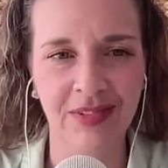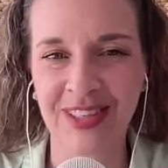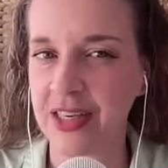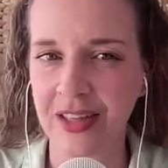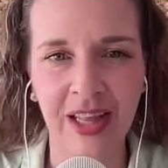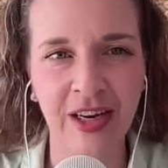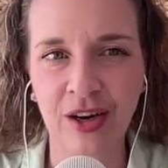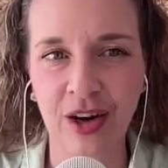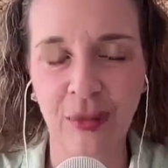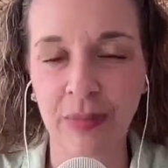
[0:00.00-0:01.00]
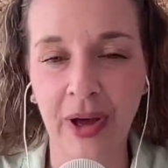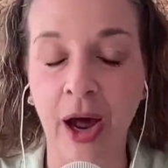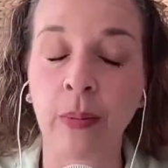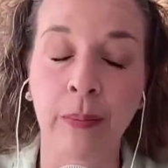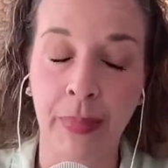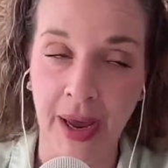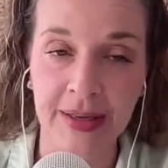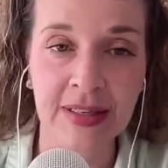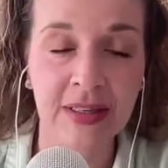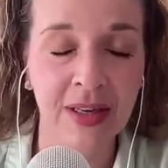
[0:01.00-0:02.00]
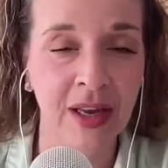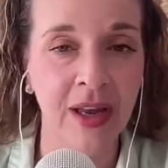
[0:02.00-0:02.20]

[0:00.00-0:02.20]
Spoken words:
didn't light her up at best